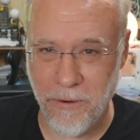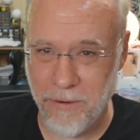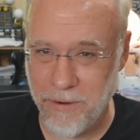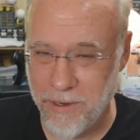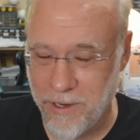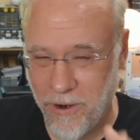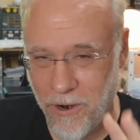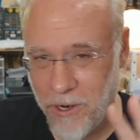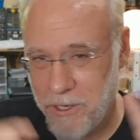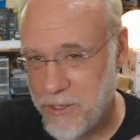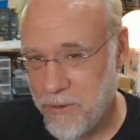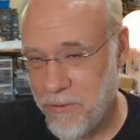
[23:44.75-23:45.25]

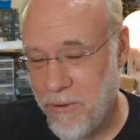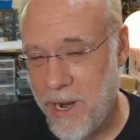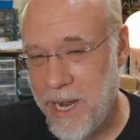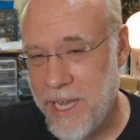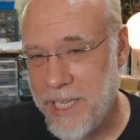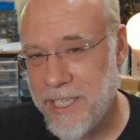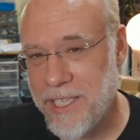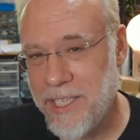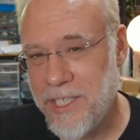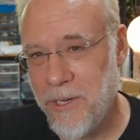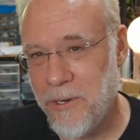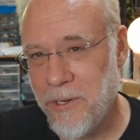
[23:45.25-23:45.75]
large
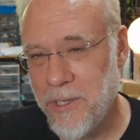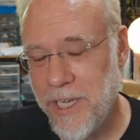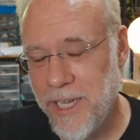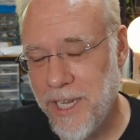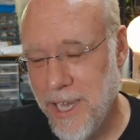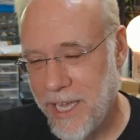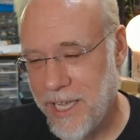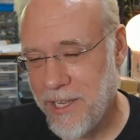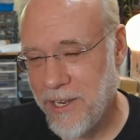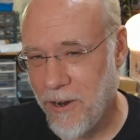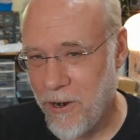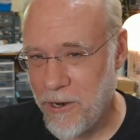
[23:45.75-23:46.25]
arrays is usually
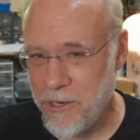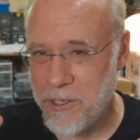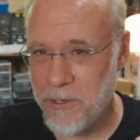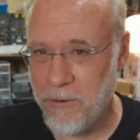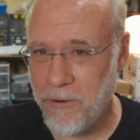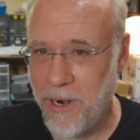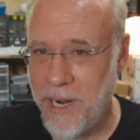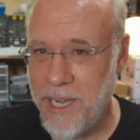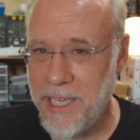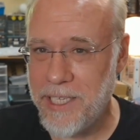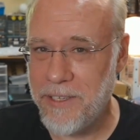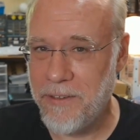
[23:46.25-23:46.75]
like large
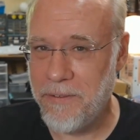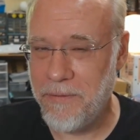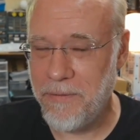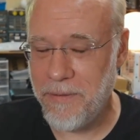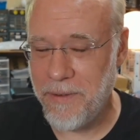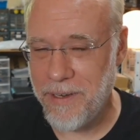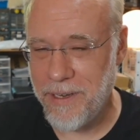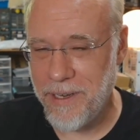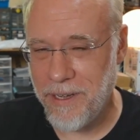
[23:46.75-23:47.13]
arrays of